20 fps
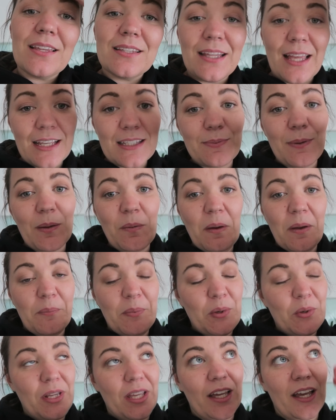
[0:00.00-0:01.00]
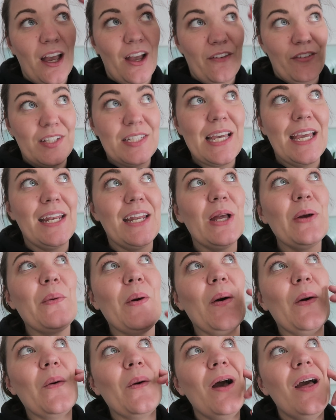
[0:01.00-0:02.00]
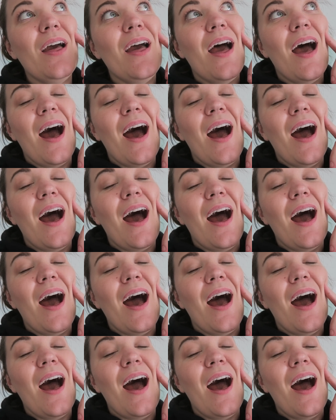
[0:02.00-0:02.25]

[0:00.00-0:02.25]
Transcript: Next week we're building a retaining wall.